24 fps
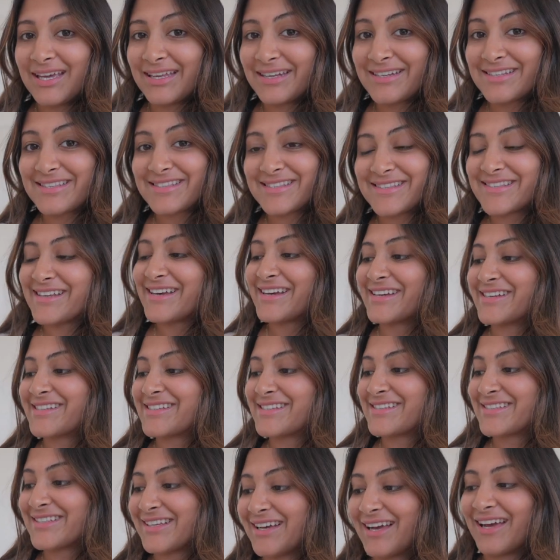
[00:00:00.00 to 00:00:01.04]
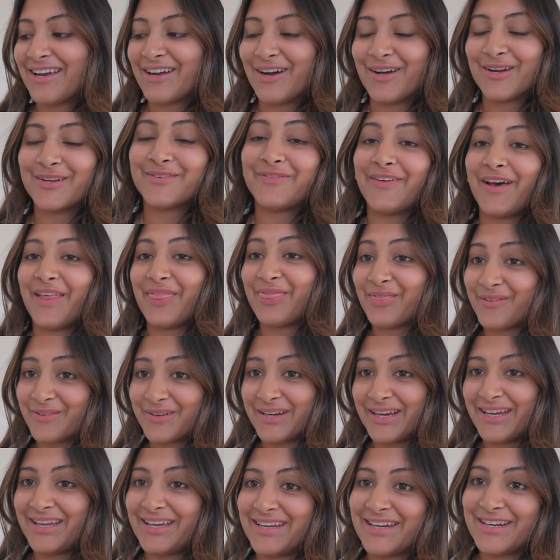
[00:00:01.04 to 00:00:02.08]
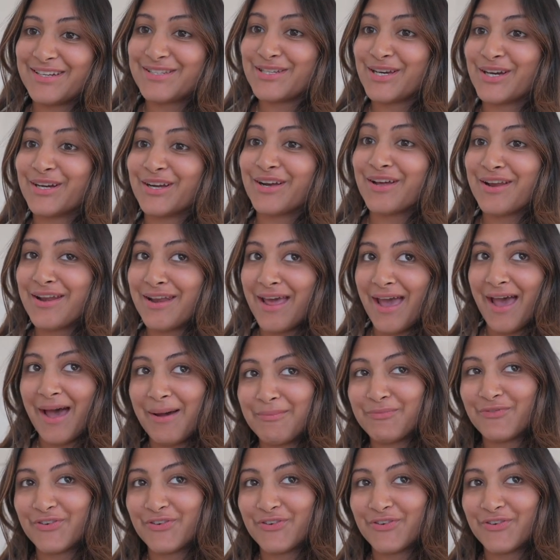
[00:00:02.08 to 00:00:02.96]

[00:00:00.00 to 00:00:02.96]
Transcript: It is six. I got up at three, and I took a nap